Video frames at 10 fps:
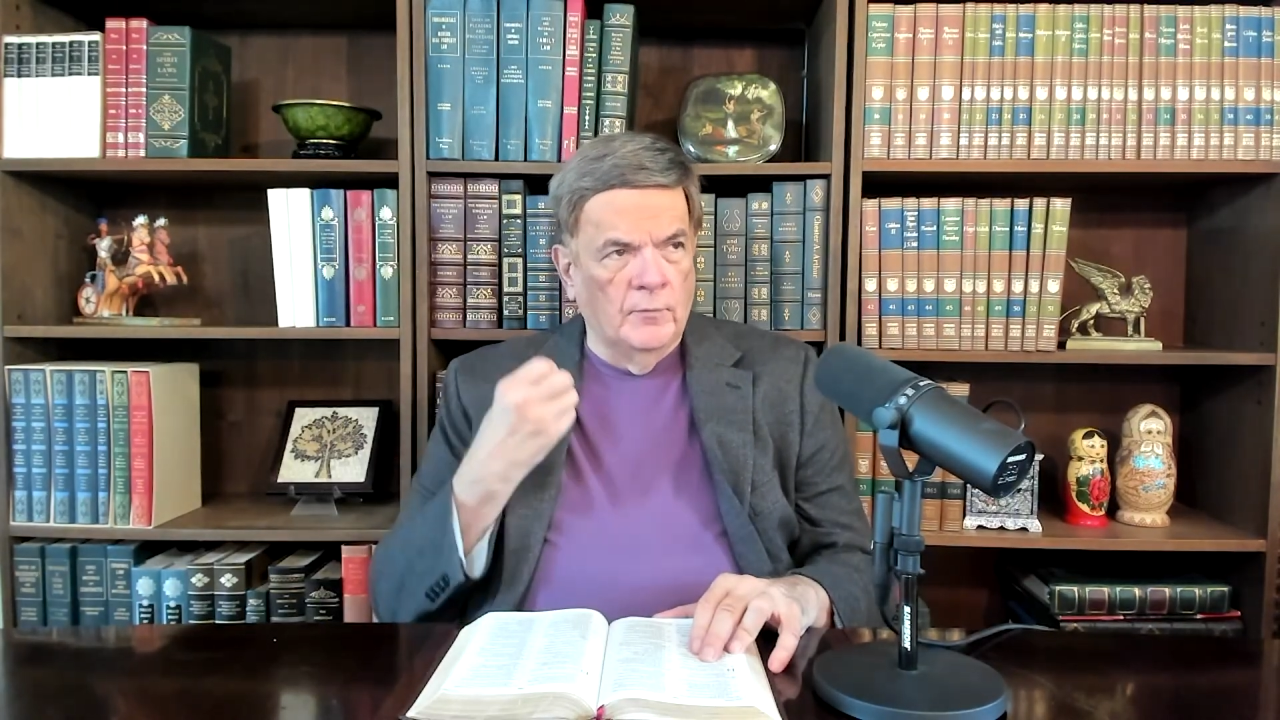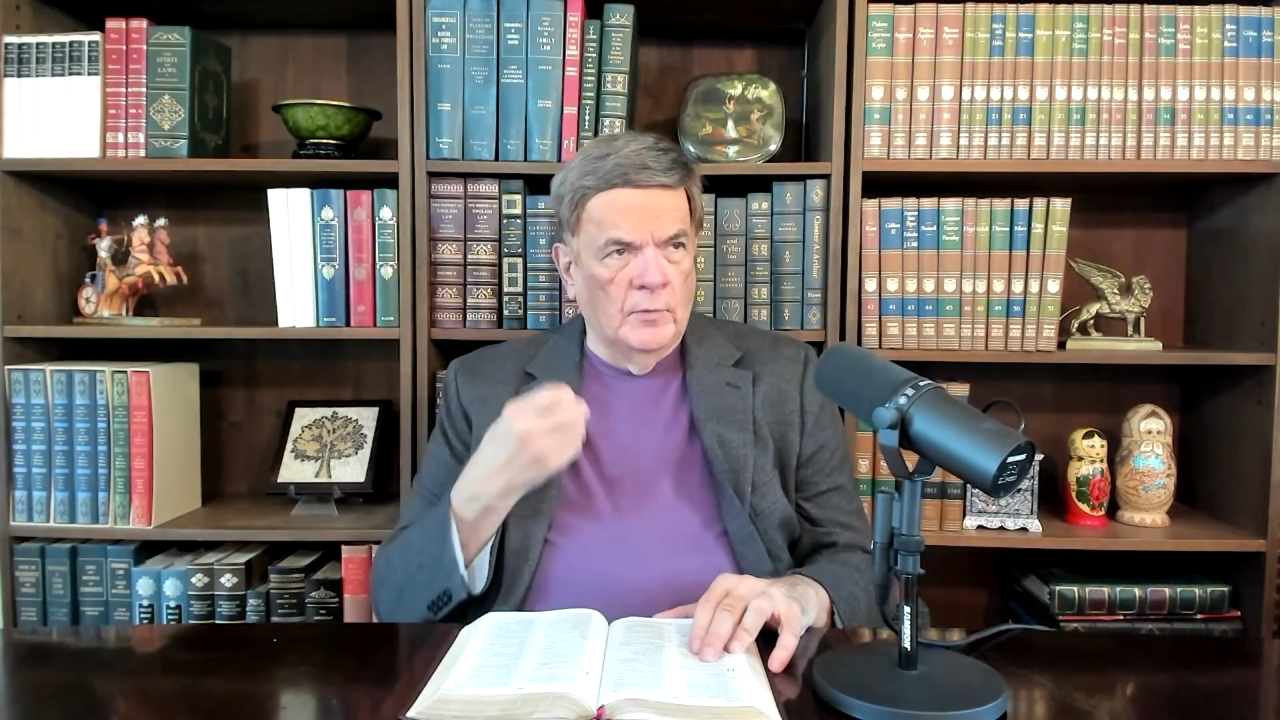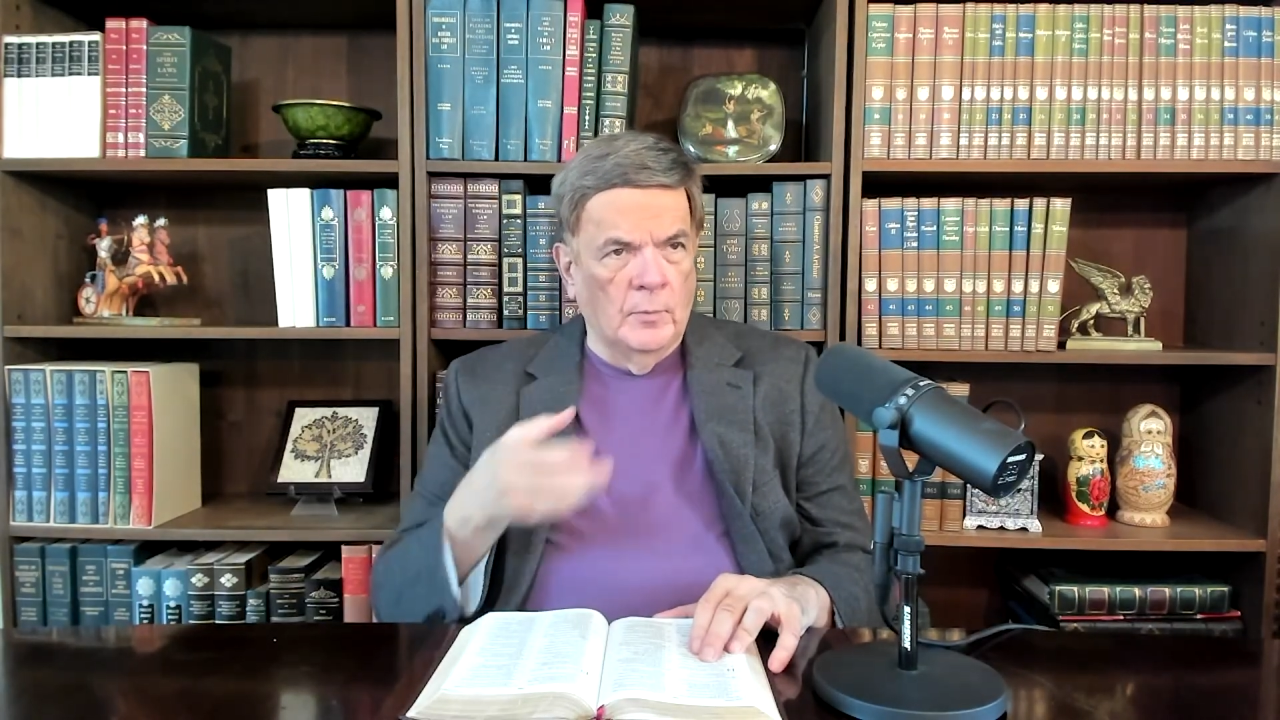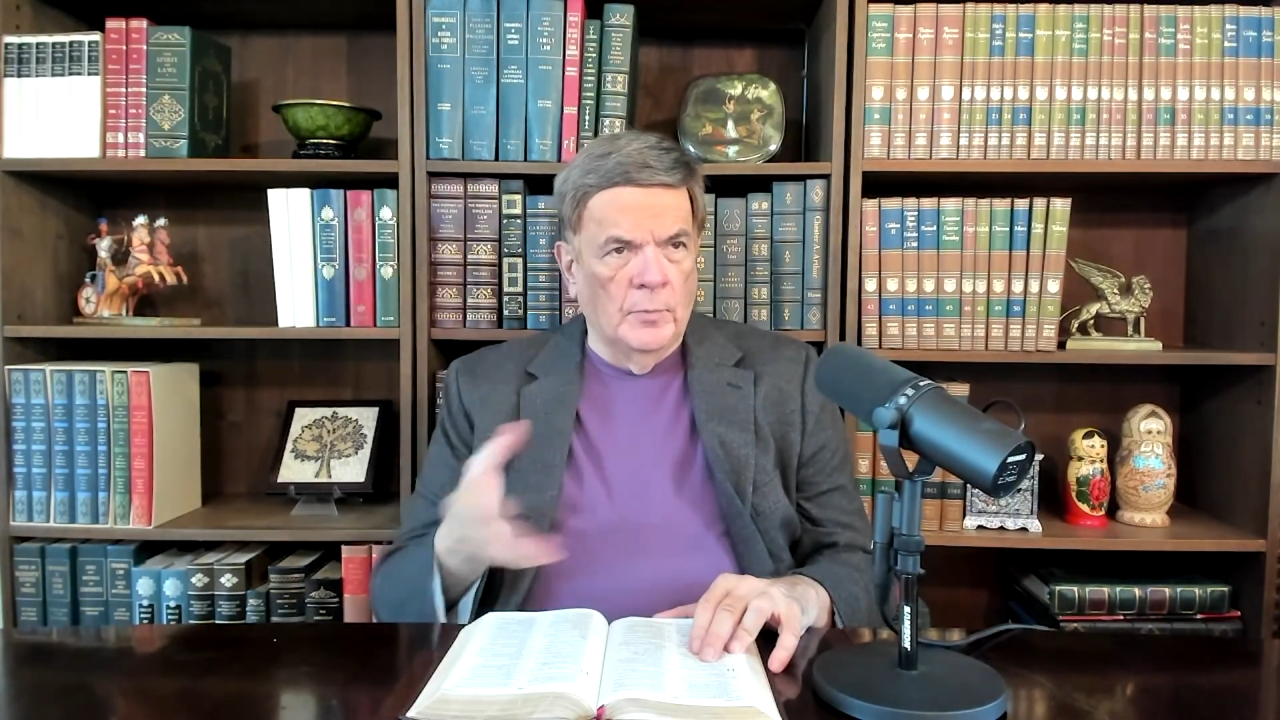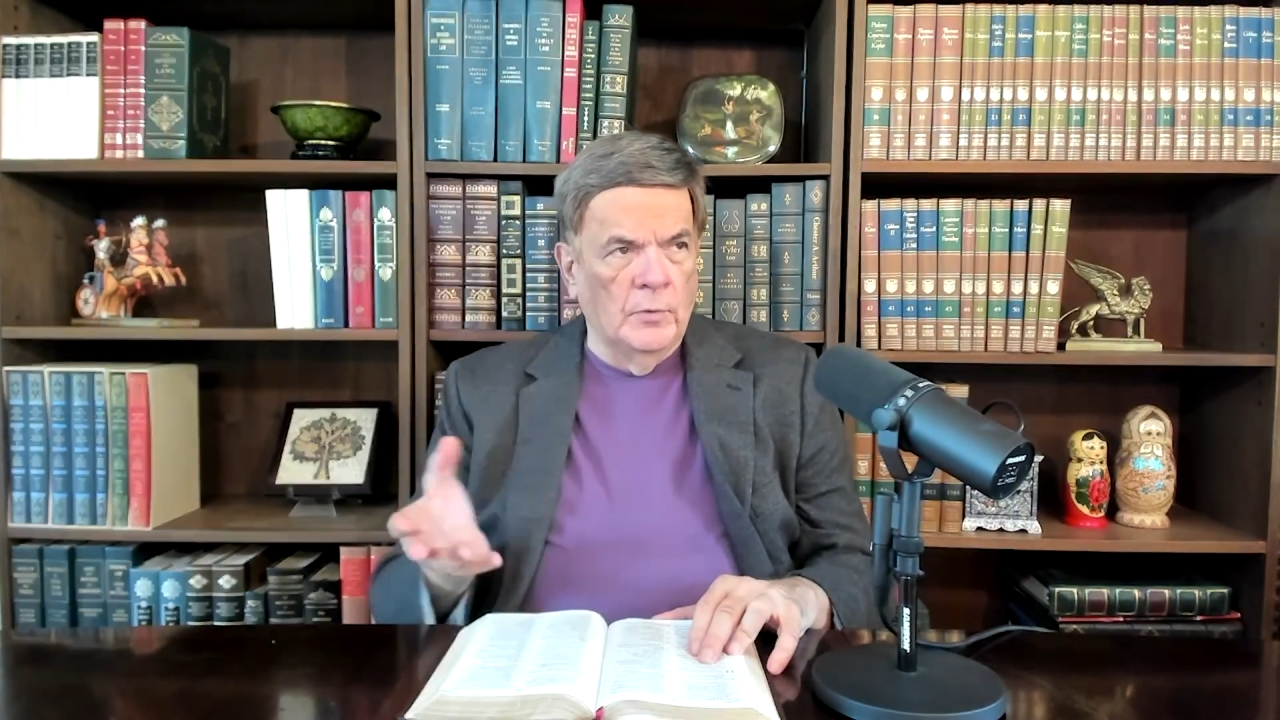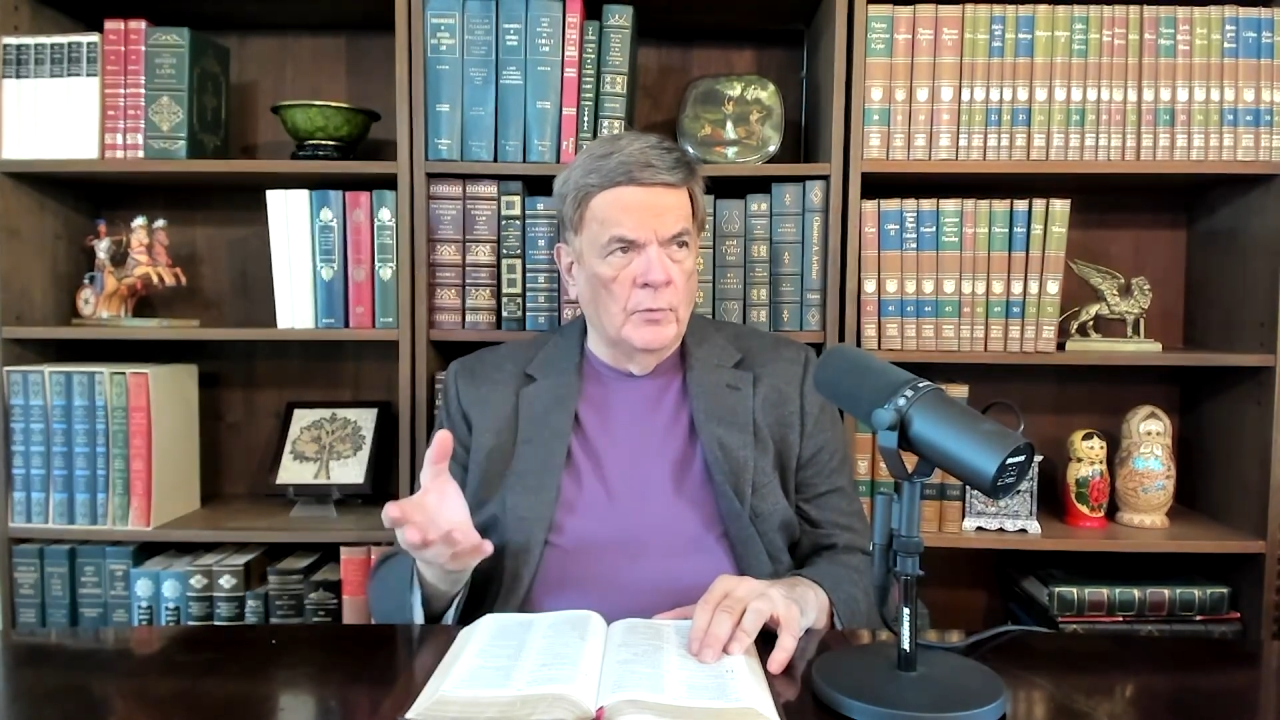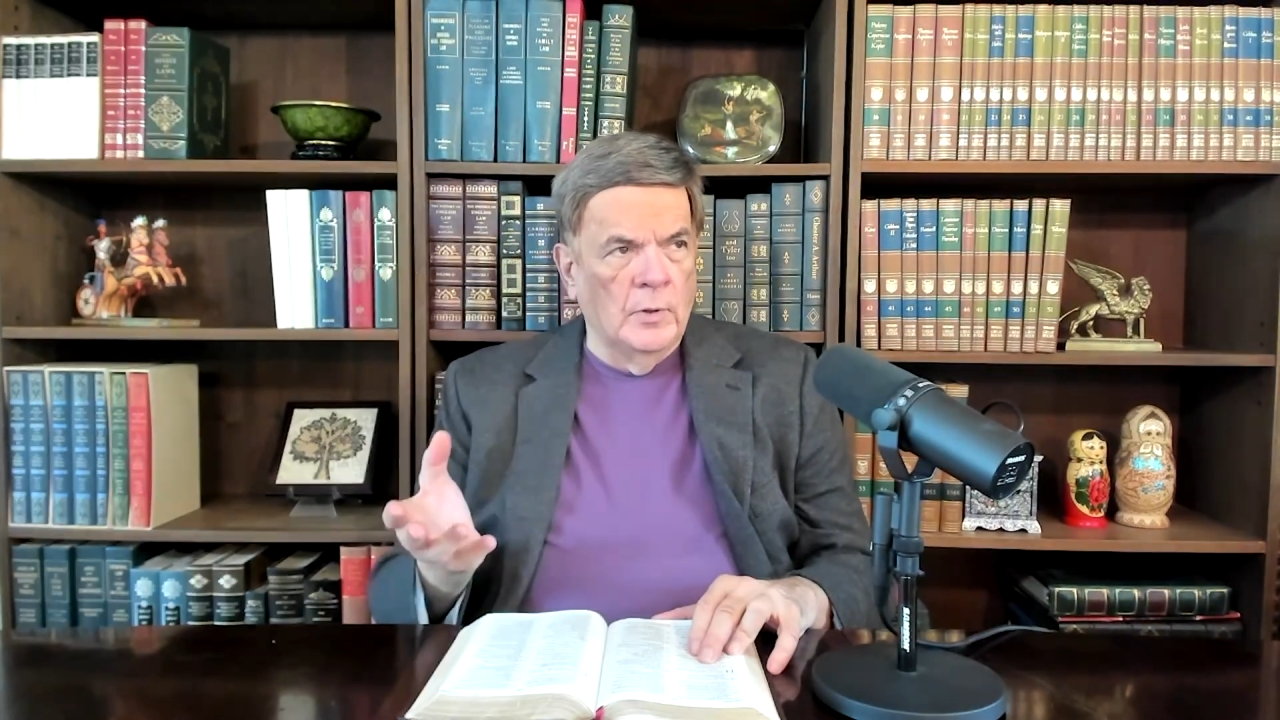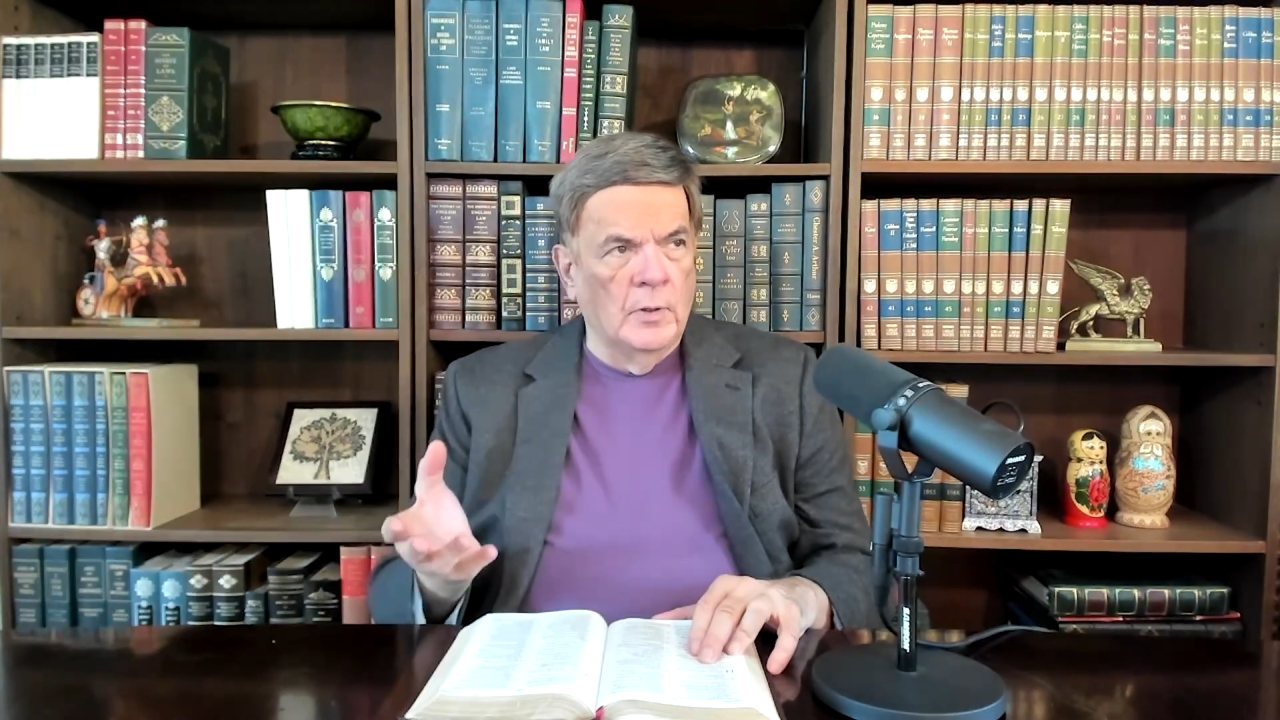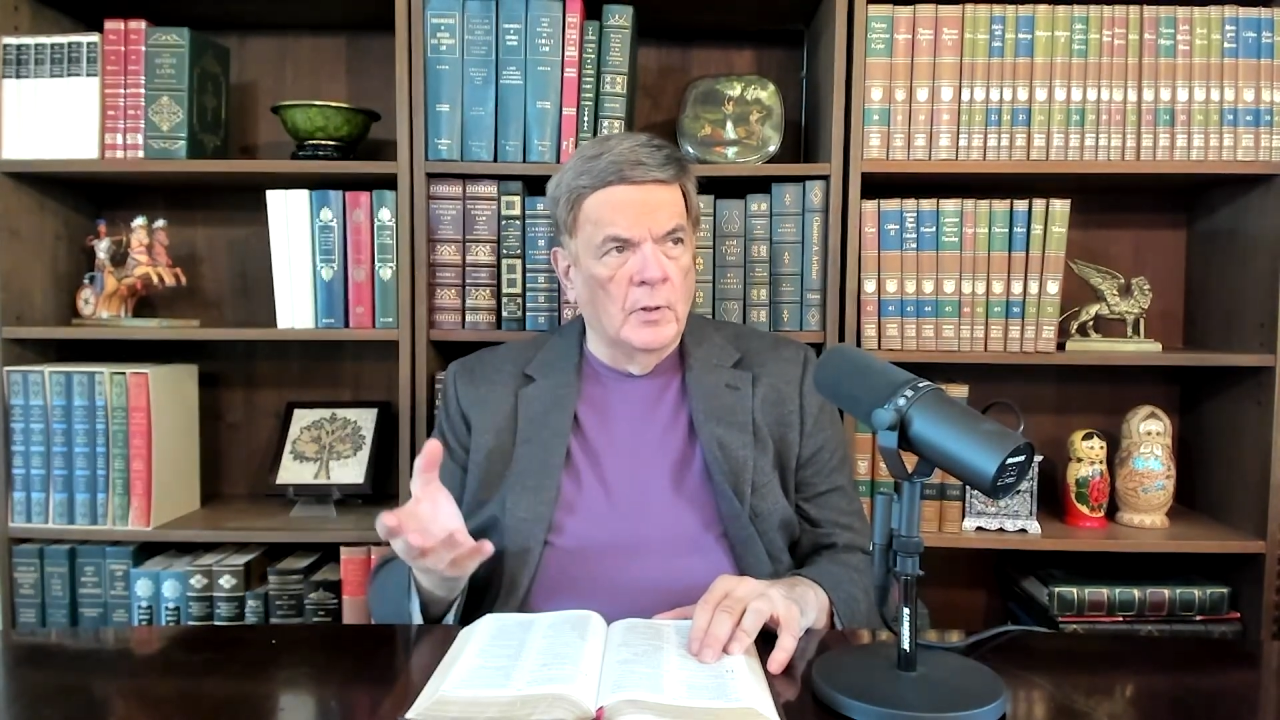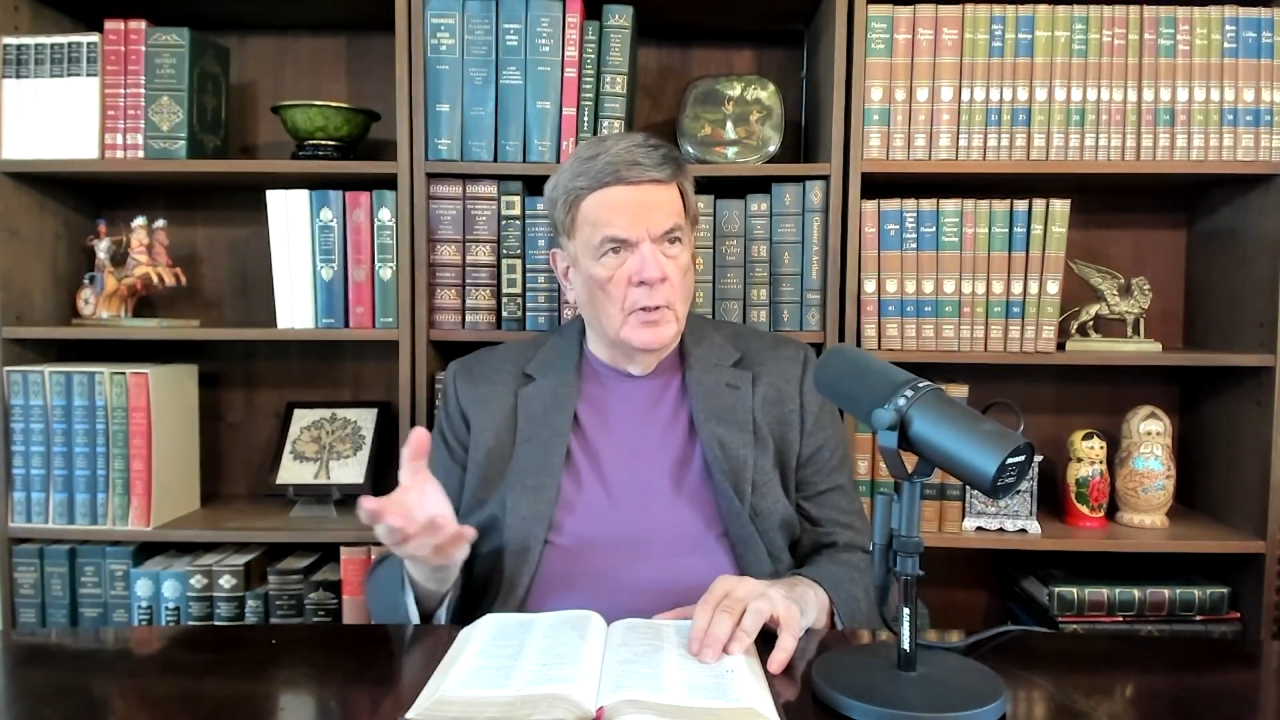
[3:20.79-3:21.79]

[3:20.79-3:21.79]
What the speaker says: and a beauty